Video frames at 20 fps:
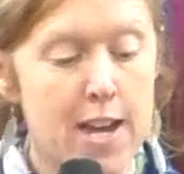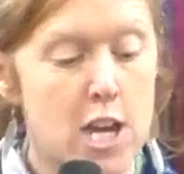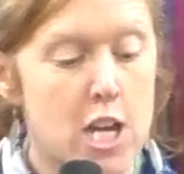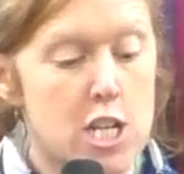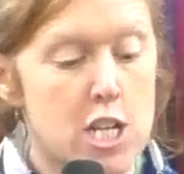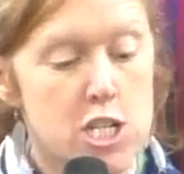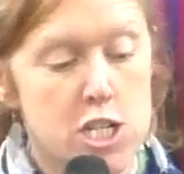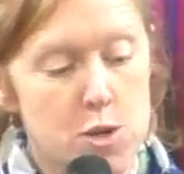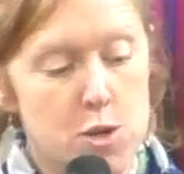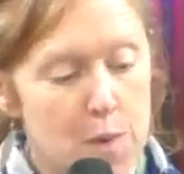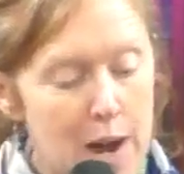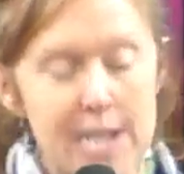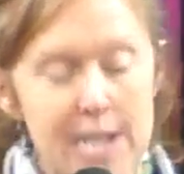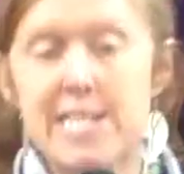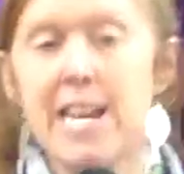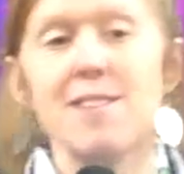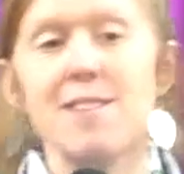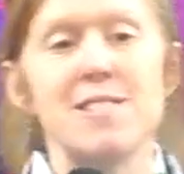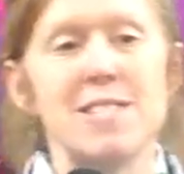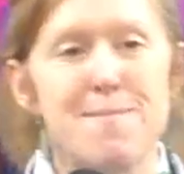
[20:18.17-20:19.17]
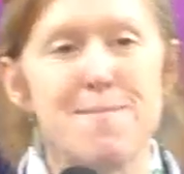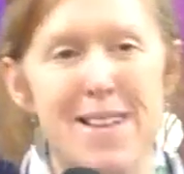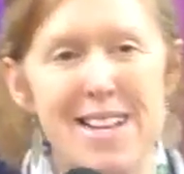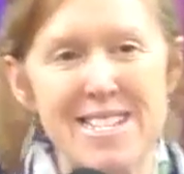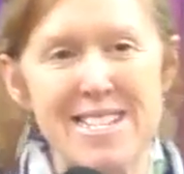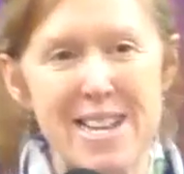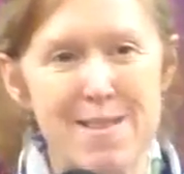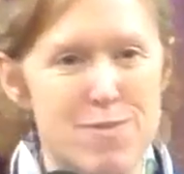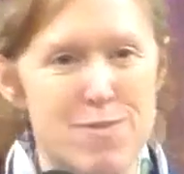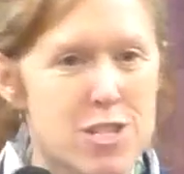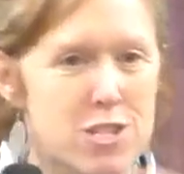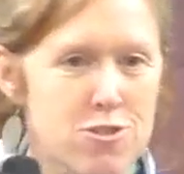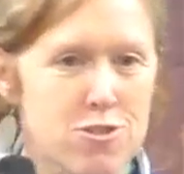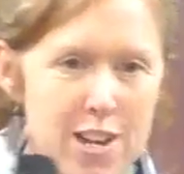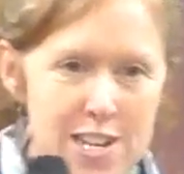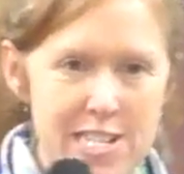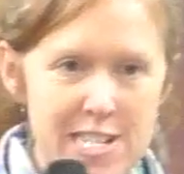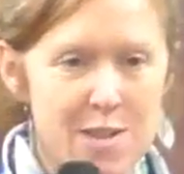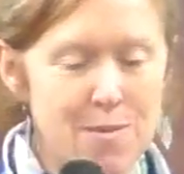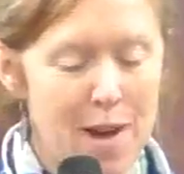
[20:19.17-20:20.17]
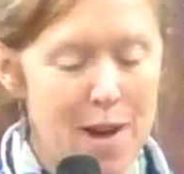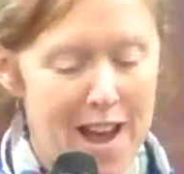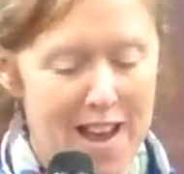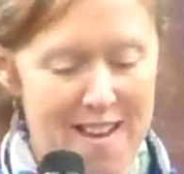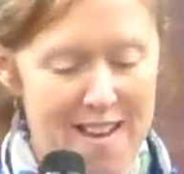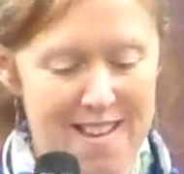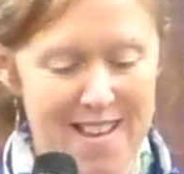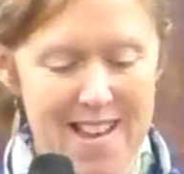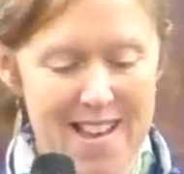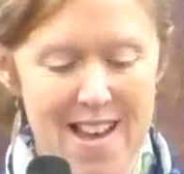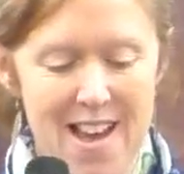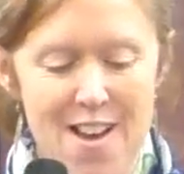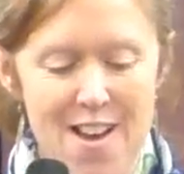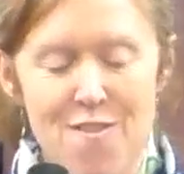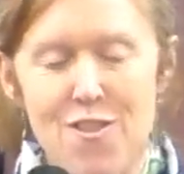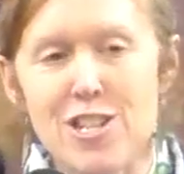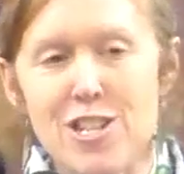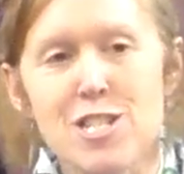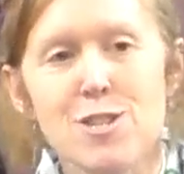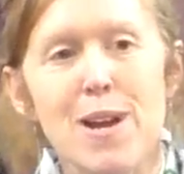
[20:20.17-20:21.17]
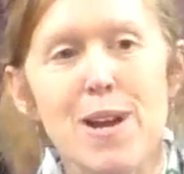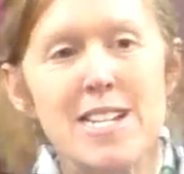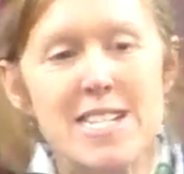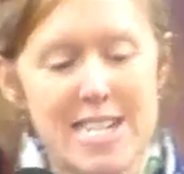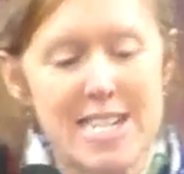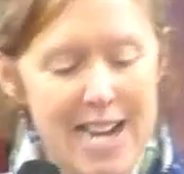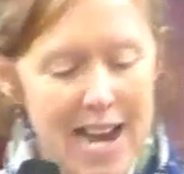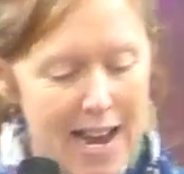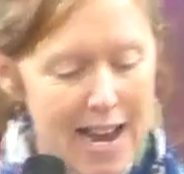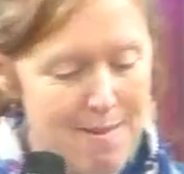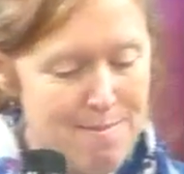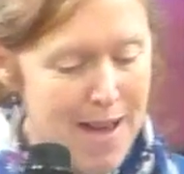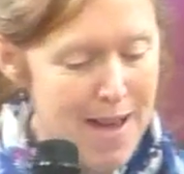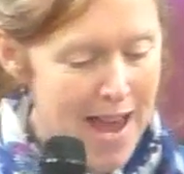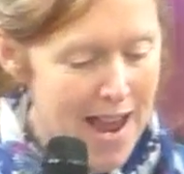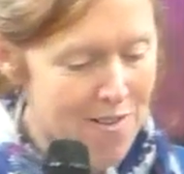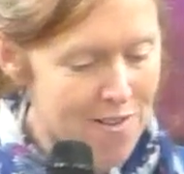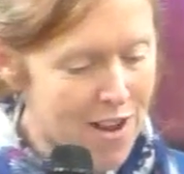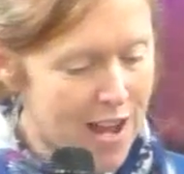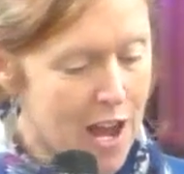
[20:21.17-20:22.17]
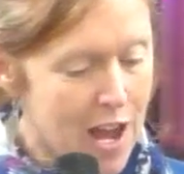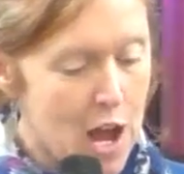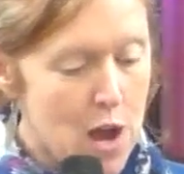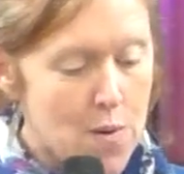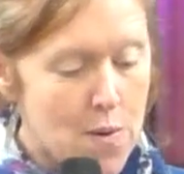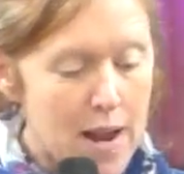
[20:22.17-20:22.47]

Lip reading: she went out to meet him straight away. Verse 29, Mary, when